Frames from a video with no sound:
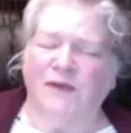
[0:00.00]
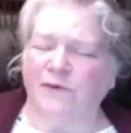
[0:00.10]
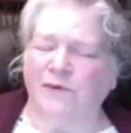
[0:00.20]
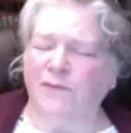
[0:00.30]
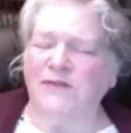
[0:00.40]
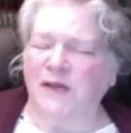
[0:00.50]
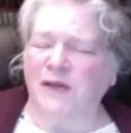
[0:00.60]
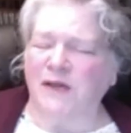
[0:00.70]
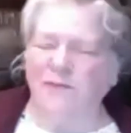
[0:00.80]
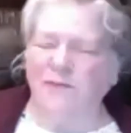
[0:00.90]
had 3
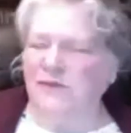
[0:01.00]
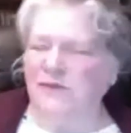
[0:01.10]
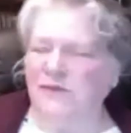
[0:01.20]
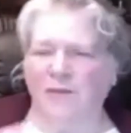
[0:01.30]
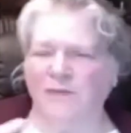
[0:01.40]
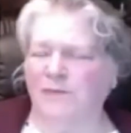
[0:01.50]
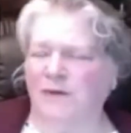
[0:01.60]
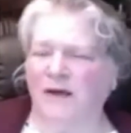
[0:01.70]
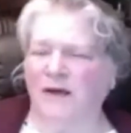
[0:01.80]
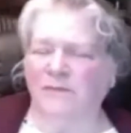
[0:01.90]
boys came to his
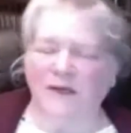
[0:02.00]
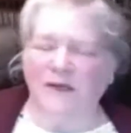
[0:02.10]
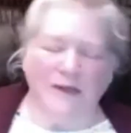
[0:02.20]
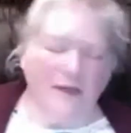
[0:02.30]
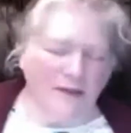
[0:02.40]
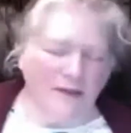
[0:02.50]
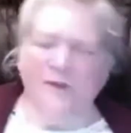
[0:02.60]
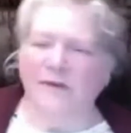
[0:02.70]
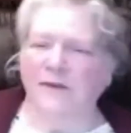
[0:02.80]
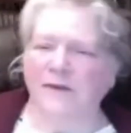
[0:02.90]
shop to buy meat,
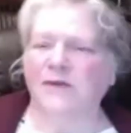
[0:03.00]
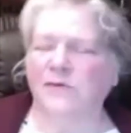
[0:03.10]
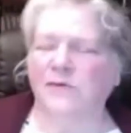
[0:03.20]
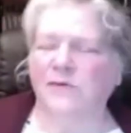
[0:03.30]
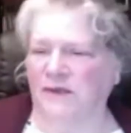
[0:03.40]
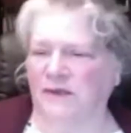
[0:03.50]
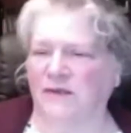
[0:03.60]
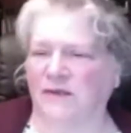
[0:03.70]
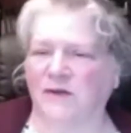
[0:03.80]
and he turned them into meat.